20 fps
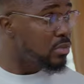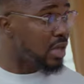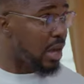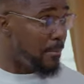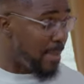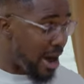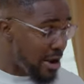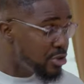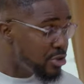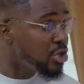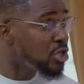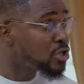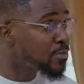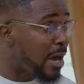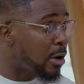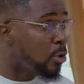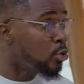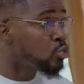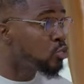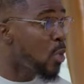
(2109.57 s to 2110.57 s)
I'm married just
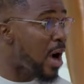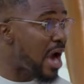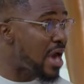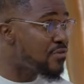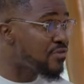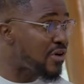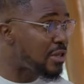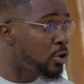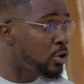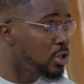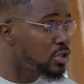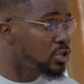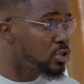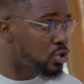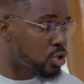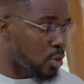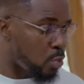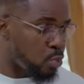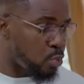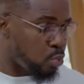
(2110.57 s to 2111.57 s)
my own wife. I'm not
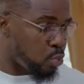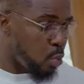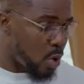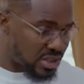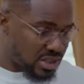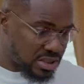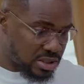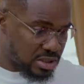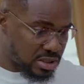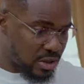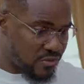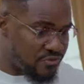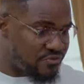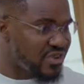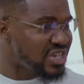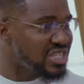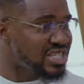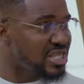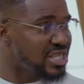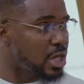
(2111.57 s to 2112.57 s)
some what
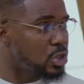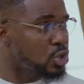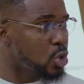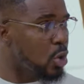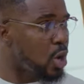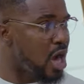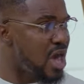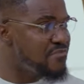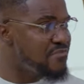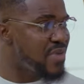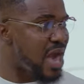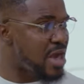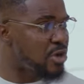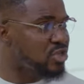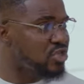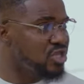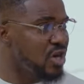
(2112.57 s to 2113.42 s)
investigator or FBI or